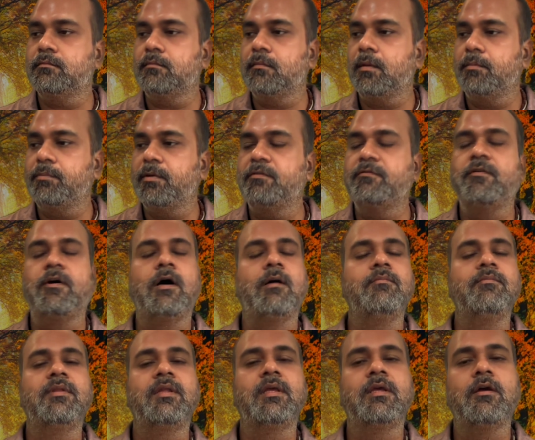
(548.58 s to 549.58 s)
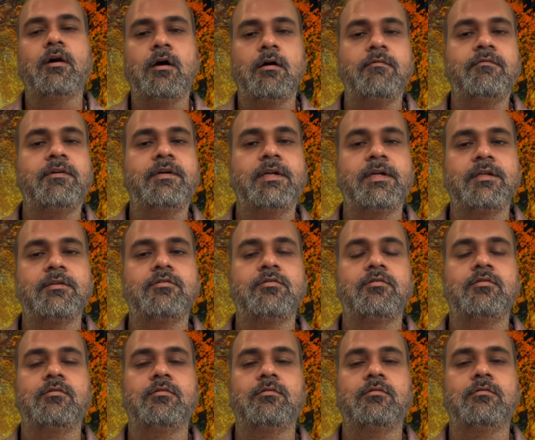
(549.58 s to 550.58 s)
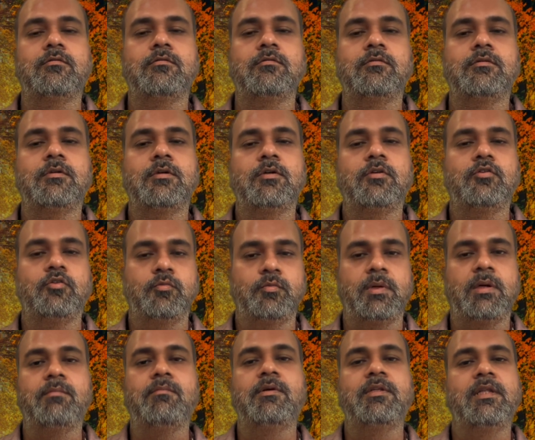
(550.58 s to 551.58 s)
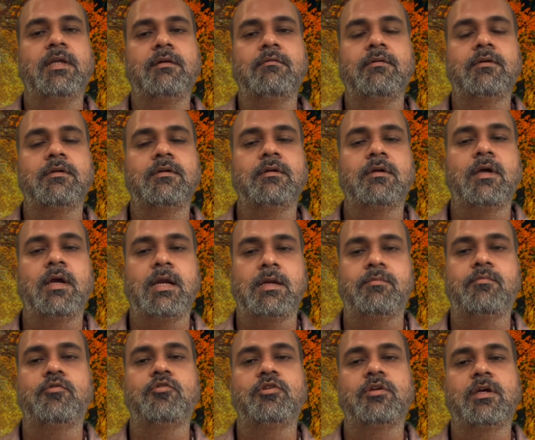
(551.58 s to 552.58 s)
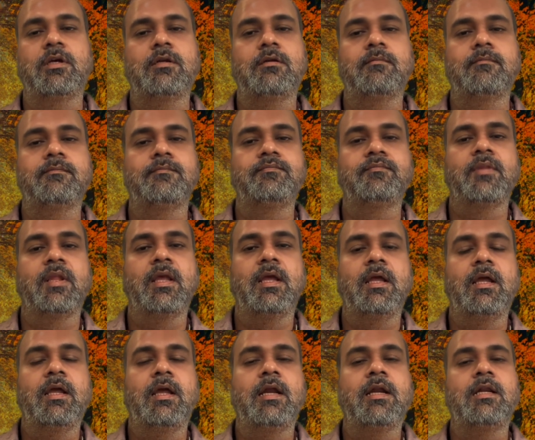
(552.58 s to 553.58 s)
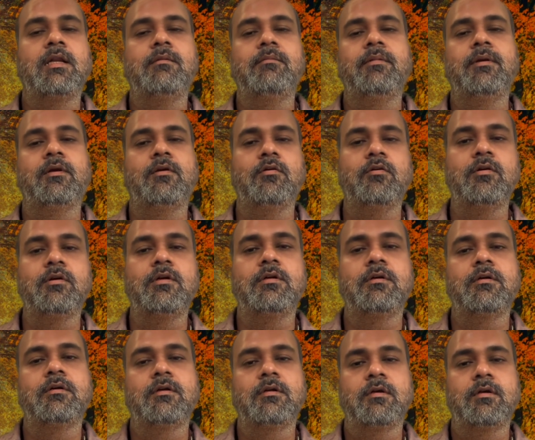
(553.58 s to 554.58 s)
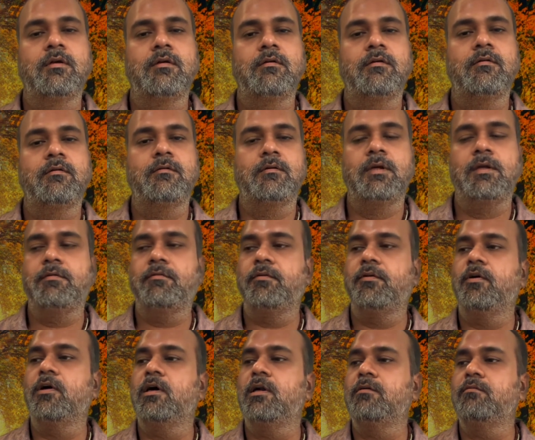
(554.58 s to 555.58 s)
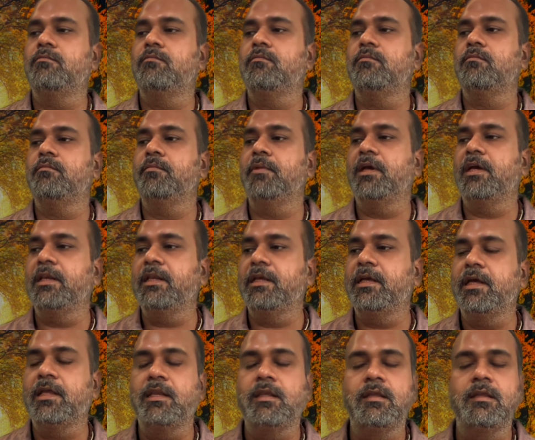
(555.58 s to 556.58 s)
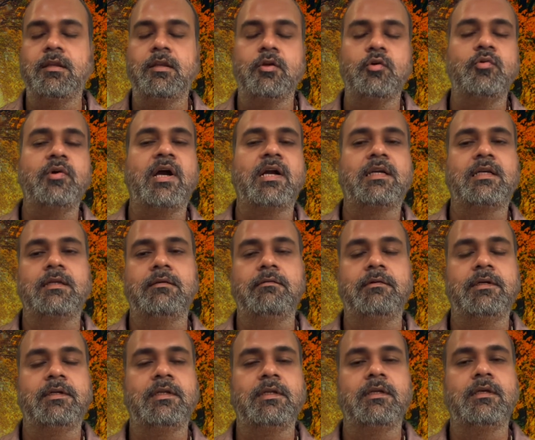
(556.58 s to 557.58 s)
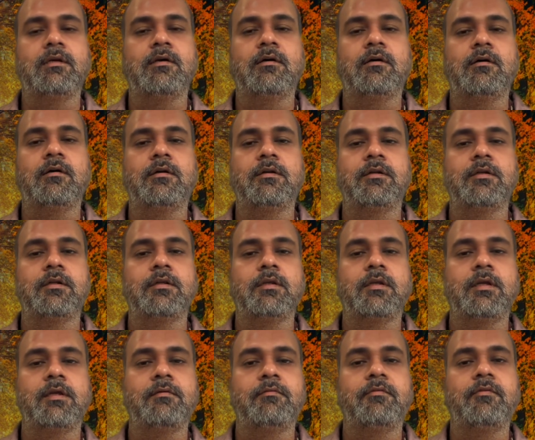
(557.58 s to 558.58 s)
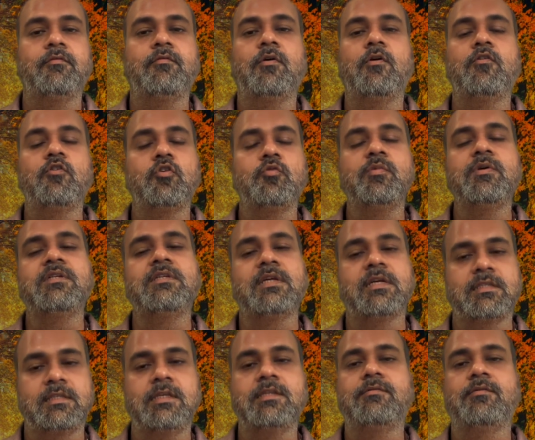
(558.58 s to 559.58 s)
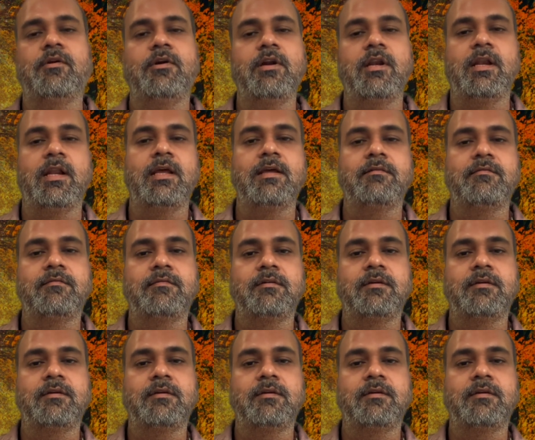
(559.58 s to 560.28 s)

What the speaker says: perform the offerings to Brahmadev at Pushkar, it will be good. If you are beginning any new activity, or if you want to be successful in life,